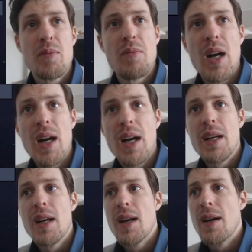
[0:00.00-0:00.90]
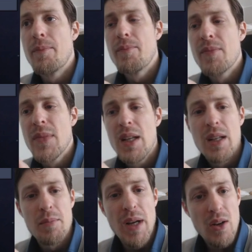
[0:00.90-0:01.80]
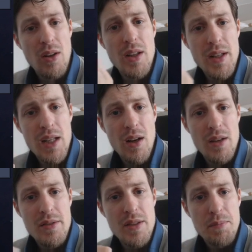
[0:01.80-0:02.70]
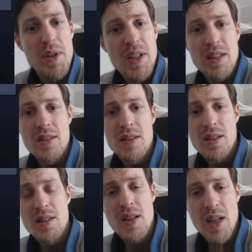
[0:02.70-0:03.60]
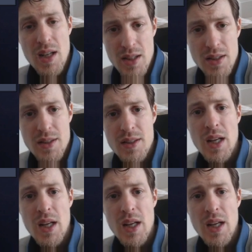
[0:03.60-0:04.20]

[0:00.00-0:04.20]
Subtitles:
my colony on duplicant tears.